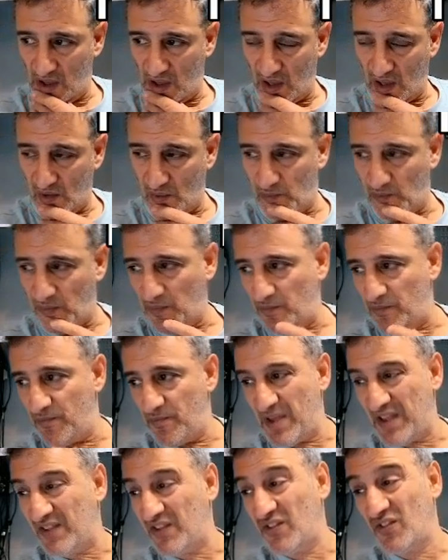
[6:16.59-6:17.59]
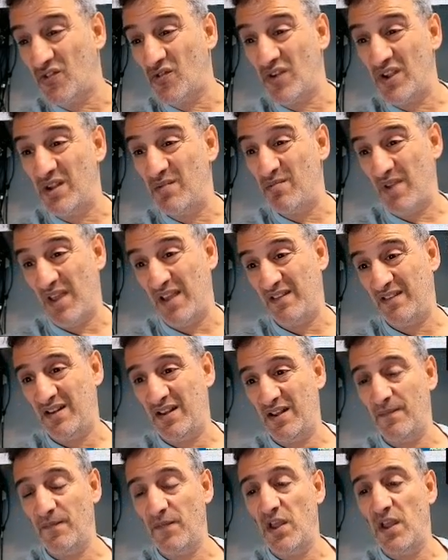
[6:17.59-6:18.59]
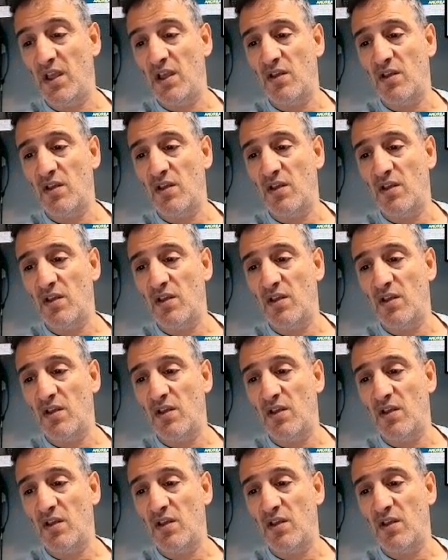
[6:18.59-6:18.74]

uh, better screen basically.